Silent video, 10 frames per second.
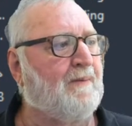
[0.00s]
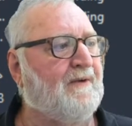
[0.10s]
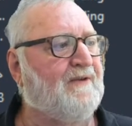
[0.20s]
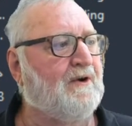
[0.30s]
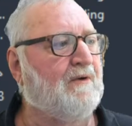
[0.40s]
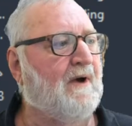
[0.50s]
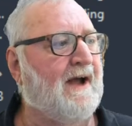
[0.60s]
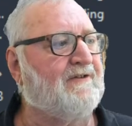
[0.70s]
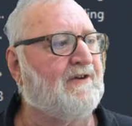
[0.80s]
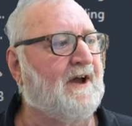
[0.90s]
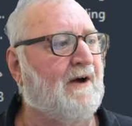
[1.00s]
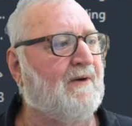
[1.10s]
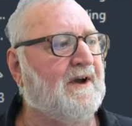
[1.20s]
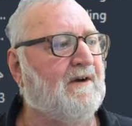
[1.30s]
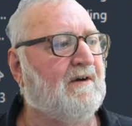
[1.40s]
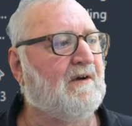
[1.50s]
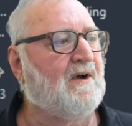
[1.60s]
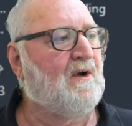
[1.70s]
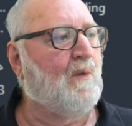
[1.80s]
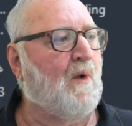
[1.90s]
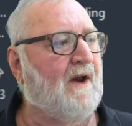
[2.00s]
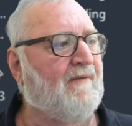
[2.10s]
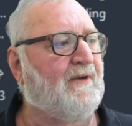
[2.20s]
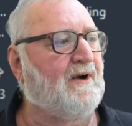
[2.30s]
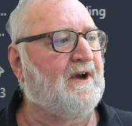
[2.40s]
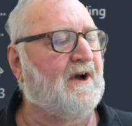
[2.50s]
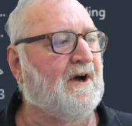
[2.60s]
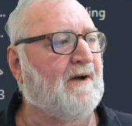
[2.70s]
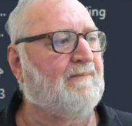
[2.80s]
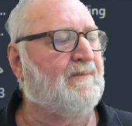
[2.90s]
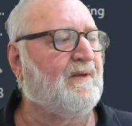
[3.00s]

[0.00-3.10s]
If you actually are in one of the